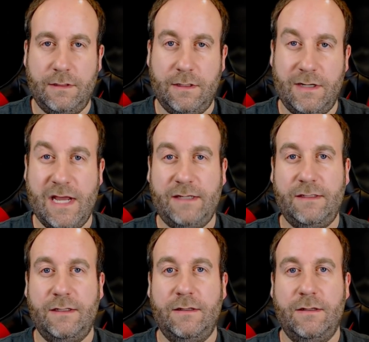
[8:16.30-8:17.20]

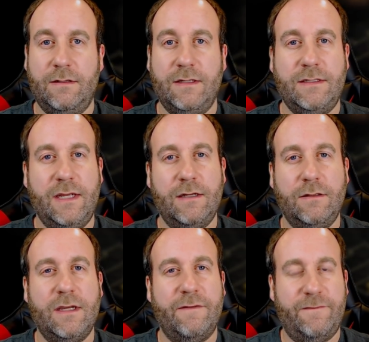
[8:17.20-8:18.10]
Next, let's take a
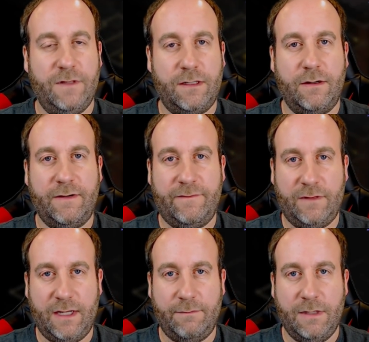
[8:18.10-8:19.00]
look at Flickering
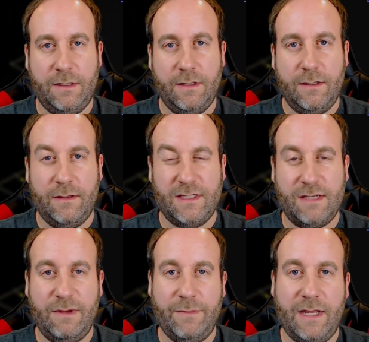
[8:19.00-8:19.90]
Flame. This
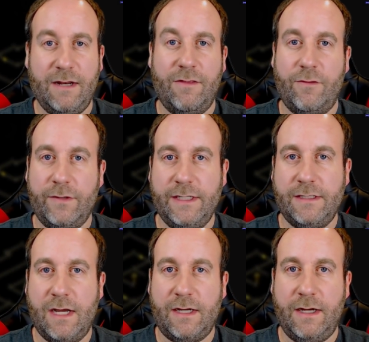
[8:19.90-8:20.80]
can be made in
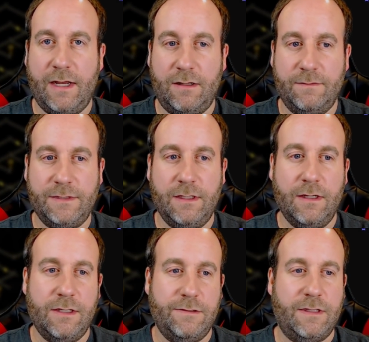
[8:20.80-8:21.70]
3-socket helms
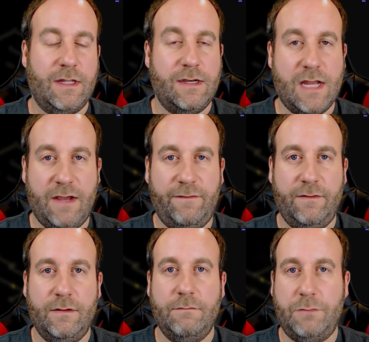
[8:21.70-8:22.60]
using the
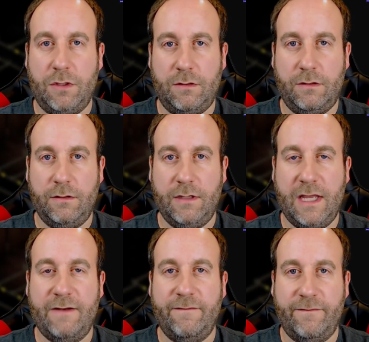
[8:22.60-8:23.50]
Neph, Pull,
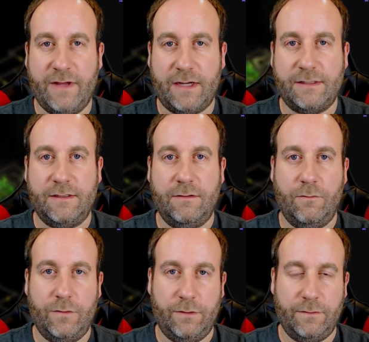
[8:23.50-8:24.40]
and Vex
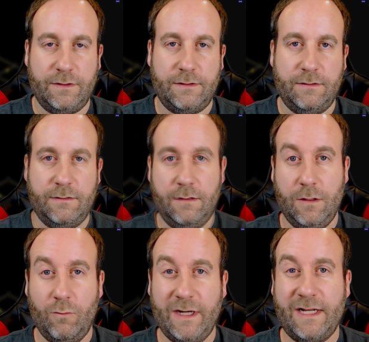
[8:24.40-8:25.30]
runes.
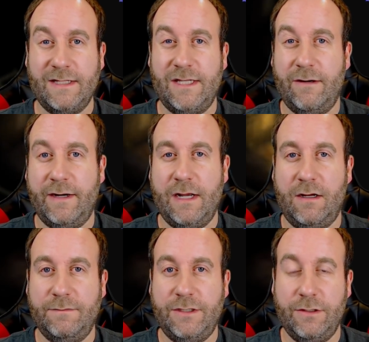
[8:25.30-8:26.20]
When considering
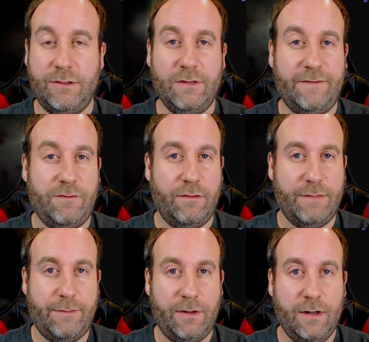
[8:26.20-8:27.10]
helms, you do have to
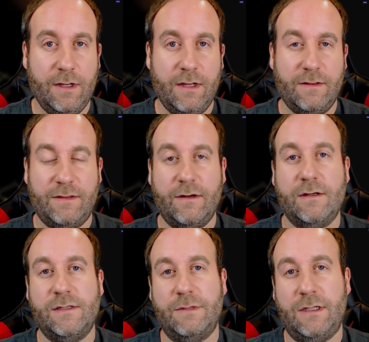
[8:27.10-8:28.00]
remember that there
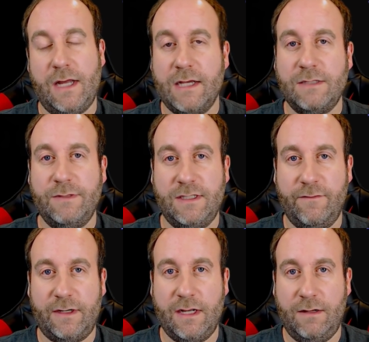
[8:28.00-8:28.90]
are some
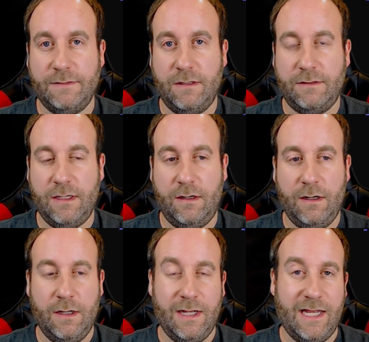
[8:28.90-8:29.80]
class-specific helms out there,
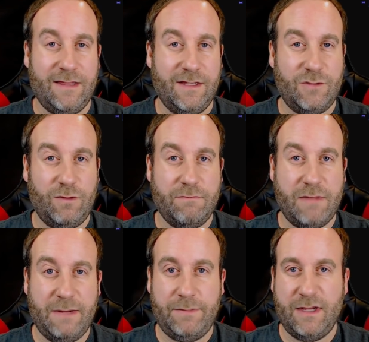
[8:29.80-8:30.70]
and this one
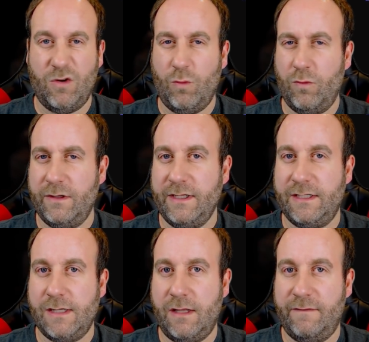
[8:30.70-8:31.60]
might be a really
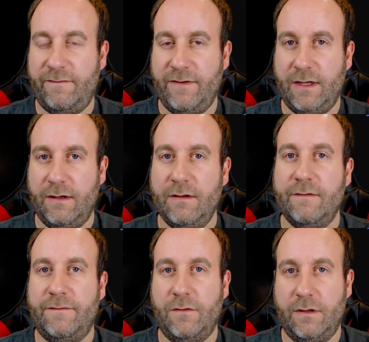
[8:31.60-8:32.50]
solid fit
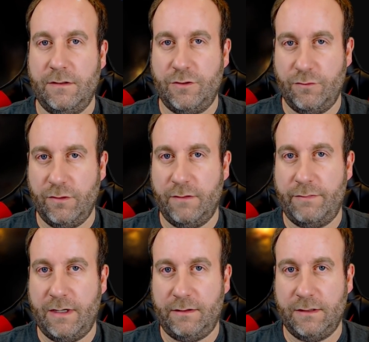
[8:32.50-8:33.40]
for a Druid
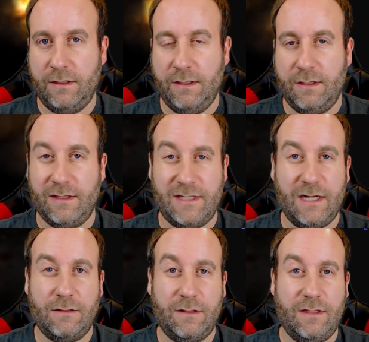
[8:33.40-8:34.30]
pelt. Let's
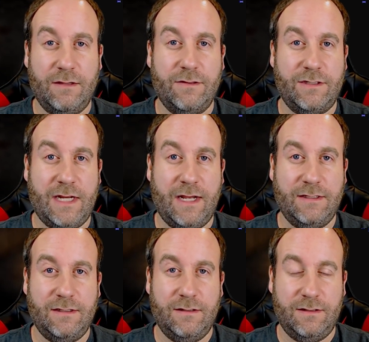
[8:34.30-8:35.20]
take a look at the other
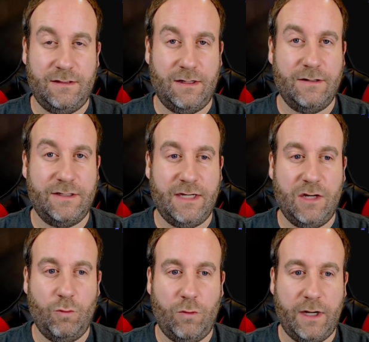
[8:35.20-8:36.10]
stats to
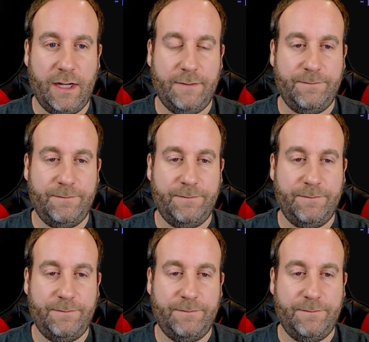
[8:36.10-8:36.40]
understand why.